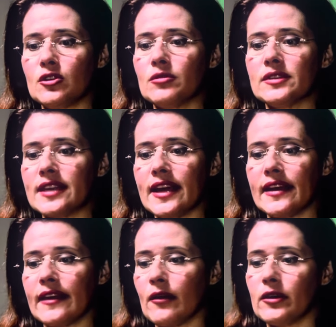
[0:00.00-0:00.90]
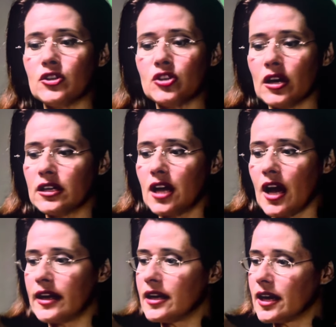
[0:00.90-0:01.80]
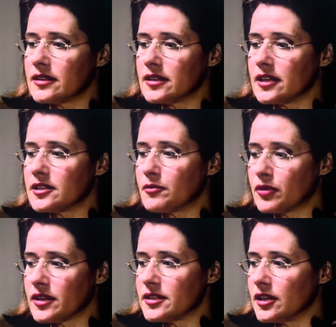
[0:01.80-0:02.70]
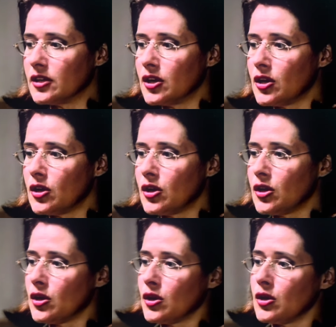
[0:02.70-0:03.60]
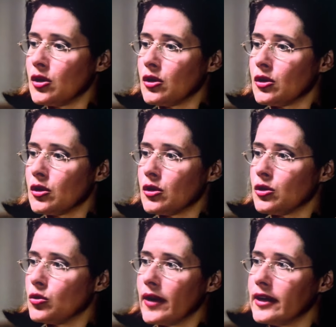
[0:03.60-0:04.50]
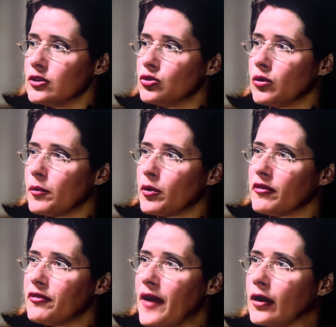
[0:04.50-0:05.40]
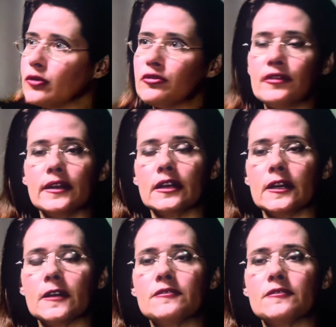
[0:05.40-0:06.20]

You were saying that when John Gotti got sent to prison, you went into a profound feeling